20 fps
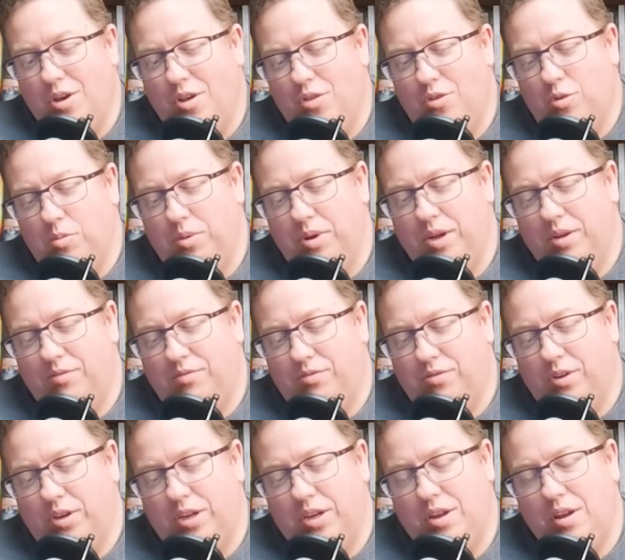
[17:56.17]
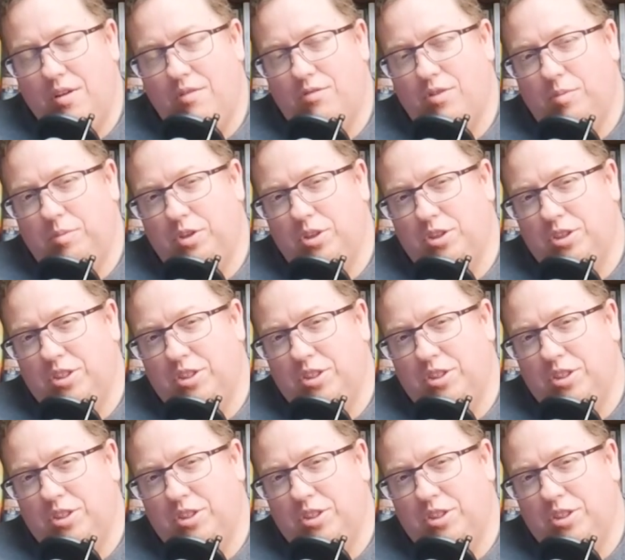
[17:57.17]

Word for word: through being free from your